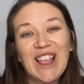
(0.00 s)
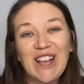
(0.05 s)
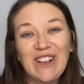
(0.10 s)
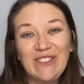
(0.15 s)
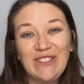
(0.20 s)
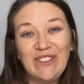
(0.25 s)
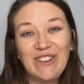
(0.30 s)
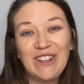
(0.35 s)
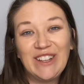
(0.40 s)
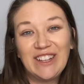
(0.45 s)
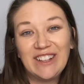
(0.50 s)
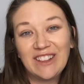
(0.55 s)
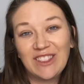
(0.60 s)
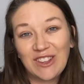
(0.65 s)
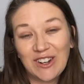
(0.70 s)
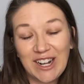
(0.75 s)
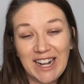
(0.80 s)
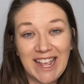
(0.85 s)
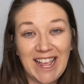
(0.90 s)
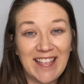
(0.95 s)
love
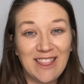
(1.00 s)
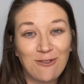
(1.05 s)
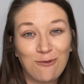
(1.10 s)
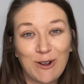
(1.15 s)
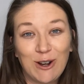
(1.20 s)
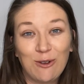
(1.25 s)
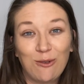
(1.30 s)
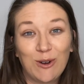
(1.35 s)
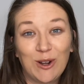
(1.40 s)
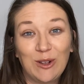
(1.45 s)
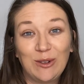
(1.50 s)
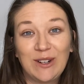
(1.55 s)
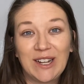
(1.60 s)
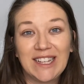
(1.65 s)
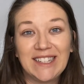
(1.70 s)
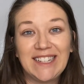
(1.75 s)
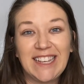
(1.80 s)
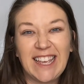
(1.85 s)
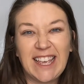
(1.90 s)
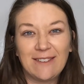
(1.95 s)
learning in the real world
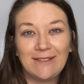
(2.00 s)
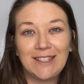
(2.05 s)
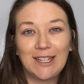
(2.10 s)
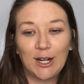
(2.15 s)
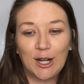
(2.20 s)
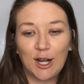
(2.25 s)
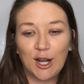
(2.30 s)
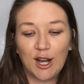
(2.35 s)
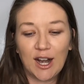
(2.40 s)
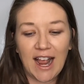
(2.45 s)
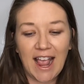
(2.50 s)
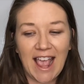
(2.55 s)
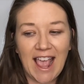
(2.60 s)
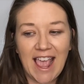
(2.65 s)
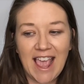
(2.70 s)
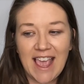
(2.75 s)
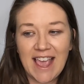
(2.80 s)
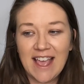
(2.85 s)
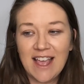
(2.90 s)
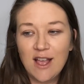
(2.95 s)
because it gives her
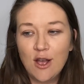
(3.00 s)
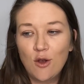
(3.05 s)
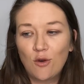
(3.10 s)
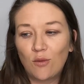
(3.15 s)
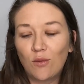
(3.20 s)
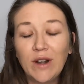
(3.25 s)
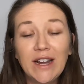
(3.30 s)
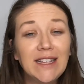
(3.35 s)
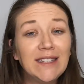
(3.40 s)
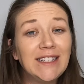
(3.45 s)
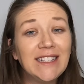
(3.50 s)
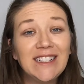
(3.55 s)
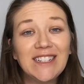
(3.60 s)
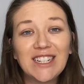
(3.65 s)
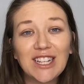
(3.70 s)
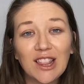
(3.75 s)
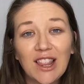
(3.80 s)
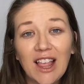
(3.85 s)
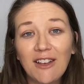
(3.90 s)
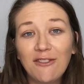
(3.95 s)
a reason
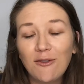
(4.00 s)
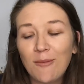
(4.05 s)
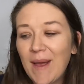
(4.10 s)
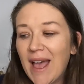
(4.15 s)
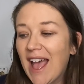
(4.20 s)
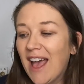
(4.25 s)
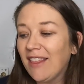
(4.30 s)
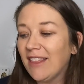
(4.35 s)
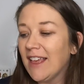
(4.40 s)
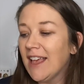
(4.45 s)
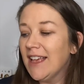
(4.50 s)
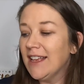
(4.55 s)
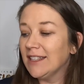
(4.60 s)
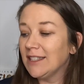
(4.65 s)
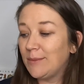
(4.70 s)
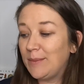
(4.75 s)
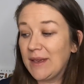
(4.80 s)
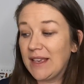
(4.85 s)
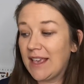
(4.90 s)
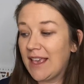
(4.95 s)
to love math.
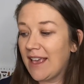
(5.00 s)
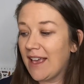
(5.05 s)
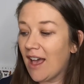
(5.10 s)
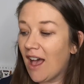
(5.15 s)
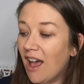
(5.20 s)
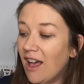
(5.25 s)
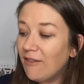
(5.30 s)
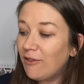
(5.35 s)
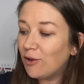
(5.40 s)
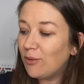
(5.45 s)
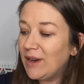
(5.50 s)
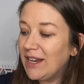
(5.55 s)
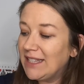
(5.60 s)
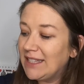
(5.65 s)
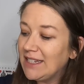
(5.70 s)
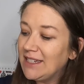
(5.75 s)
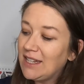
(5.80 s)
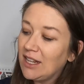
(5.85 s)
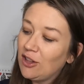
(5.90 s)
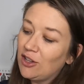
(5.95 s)
Speaking of a
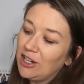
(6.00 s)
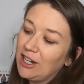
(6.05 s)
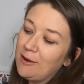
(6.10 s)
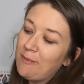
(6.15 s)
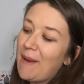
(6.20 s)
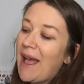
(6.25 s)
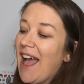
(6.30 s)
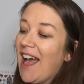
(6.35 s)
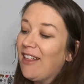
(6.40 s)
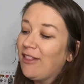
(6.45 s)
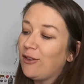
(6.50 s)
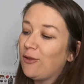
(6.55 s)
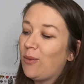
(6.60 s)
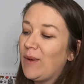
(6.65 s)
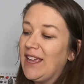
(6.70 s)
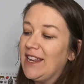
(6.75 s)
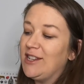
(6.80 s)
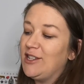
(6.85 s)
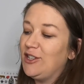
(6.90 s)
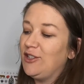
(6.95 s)
reason to learn math,
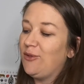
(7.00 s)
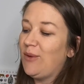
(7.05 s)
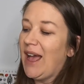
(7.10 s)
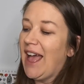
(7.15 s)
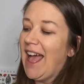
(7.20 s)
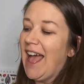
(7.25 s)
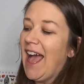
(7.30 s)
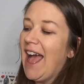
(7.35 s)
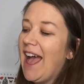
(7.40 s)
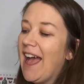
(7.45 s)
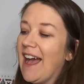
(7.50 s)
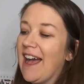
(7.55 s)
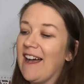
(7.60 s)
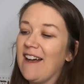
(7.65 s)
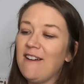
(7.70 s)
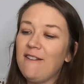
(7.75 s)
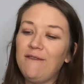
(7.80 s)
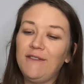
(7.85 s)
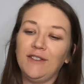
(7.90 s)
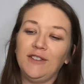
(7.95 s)
we do
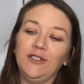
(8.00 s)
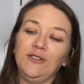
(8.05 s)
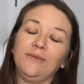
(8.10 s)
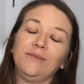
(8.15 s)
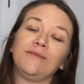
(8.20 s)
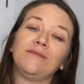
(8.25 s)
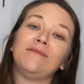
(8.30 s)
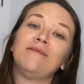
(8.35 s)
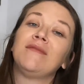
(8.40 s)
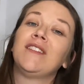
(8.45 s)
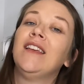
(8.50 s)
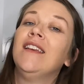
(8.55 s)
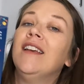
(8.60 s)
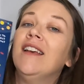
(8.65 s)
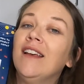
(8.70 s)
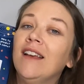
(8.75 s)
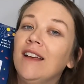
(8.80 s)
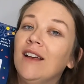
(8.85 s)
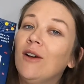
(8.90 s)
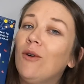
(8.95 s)
have,
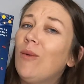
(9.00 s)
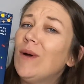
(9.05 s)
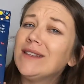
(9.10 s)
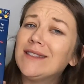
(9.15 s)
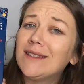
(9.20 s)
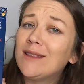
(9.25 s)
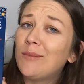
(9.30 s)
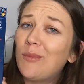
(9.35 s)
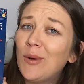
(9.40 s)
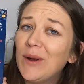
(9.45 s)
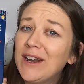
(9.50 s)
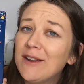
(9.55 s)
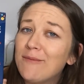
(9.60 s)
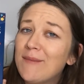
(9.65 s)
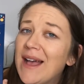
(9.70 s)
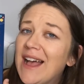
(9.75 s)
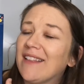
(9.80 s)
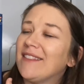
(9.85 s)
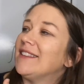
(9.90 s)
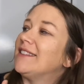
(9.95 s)
what's the point of
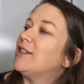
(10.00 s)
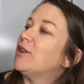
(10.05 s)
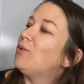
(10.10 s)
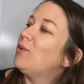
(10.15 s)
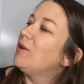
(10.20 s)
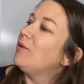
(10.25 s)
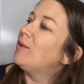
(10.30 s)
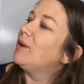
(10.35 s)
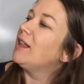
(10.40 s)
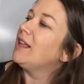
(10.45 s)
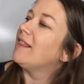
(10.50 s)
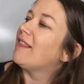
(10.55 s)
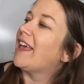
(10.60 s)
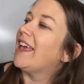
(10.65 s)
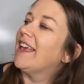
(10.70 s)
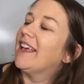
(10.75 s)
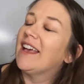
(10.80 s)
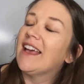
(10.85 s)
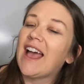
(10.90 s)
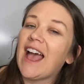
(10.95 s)
math? math, so we really
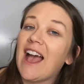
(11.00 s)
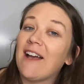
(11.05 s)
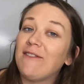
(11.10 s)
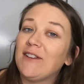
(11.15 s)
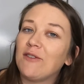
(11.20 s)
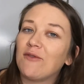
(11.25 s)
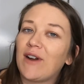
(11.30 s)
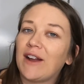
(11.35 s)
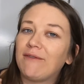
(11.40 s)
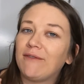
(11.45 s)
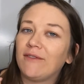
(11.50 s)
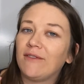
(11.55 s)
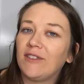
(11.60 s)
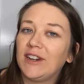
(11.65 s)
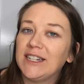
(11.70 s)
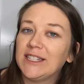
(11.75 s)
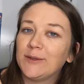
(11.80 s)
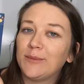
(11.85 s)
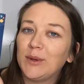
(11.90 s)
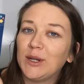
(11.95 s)
like having
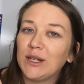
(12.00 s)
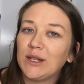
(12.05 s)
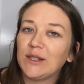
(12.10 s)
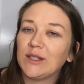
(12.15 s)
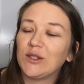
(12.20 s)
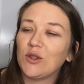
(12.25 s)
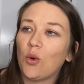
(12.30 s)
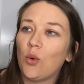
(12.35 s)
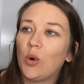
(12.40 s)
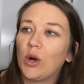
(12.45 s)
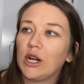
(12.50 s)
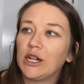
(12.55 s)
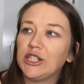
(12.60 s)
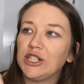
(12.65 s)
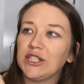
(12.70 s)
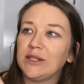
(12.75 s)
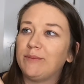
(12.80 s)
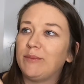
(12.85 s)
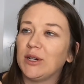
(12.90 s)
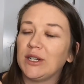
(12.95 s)
reference books or
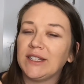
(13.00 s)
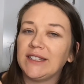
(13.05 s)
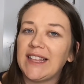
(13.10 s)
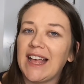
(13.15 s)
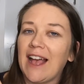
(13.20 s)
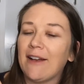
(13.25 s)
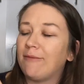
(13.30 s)
just books that